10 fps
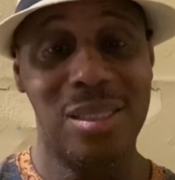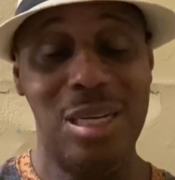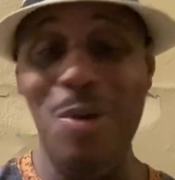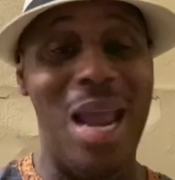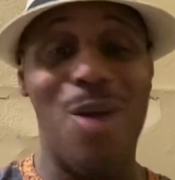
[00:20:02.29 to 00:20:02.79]

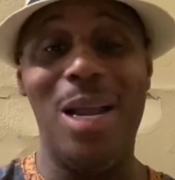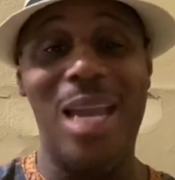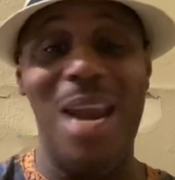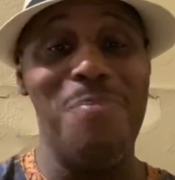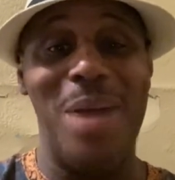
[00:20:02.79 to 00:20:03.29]
You ain't gonna
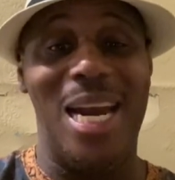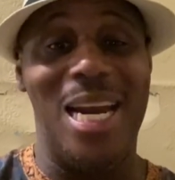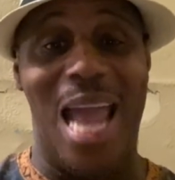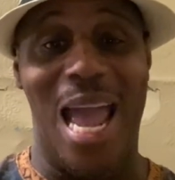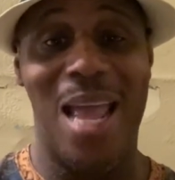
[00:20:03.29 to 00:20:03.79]
get it better
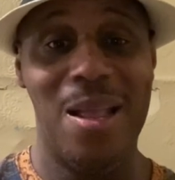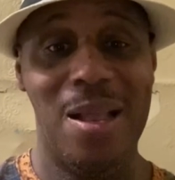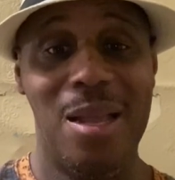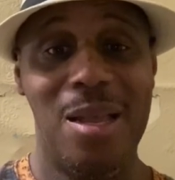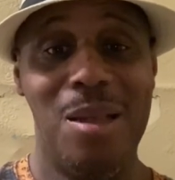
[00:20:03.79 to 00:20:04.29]
than that.
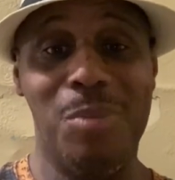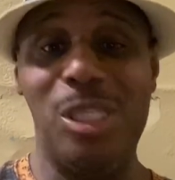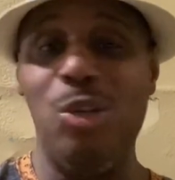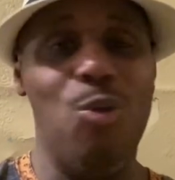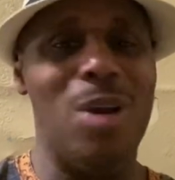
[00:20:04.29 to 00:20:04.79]

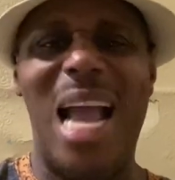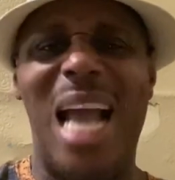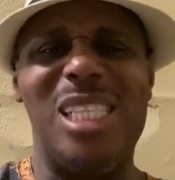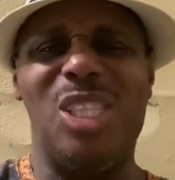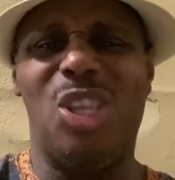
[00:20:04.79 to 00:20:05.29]
Mutulu
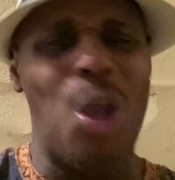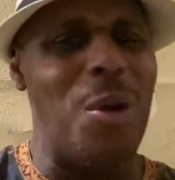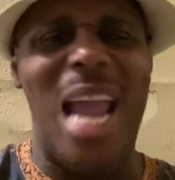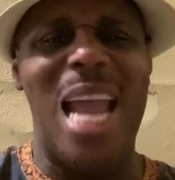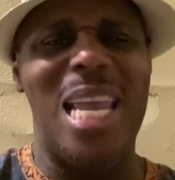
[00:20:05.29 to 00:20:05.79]
got
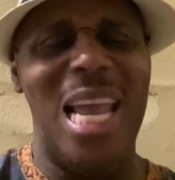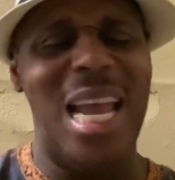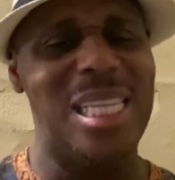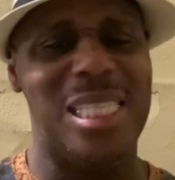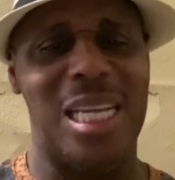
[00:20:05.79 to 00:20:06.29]
38
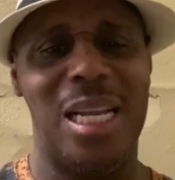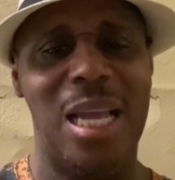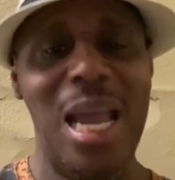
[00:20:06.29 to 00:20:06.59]
years in.